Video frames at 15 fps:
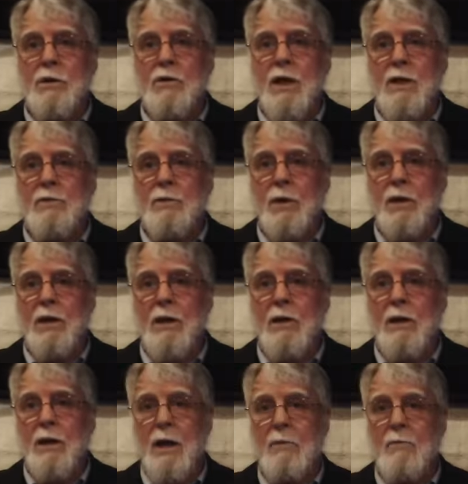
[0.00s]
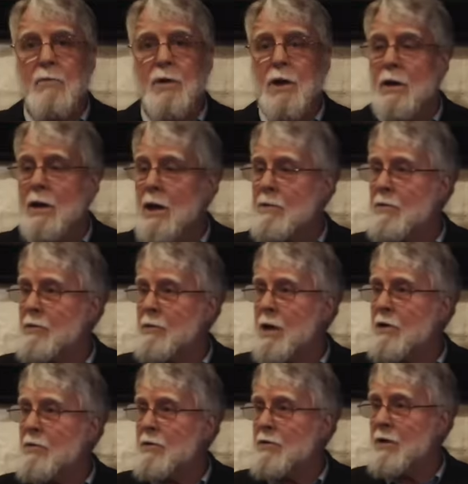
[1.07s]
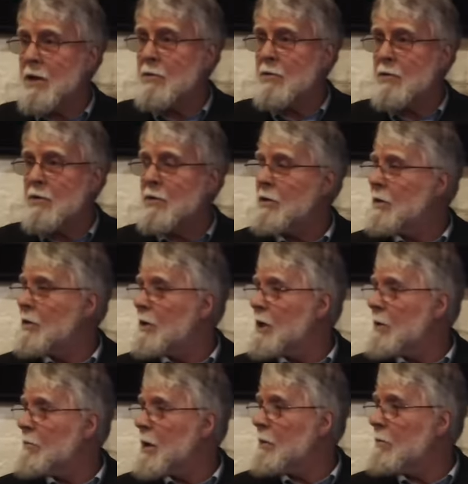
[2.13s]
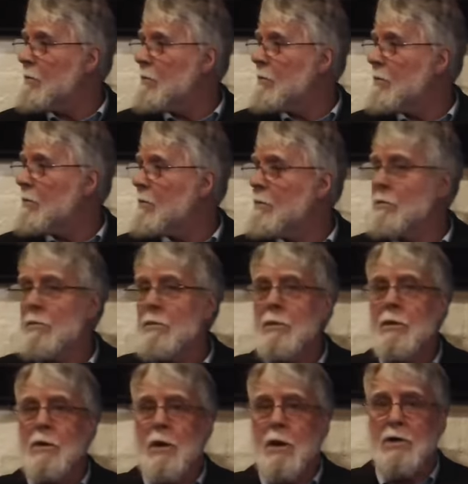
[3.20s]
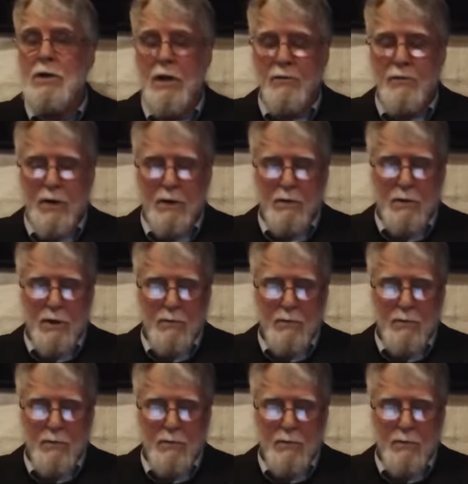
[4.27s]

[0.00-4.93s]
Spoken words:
that's where it came about, as we said, with Imam Shafi'i.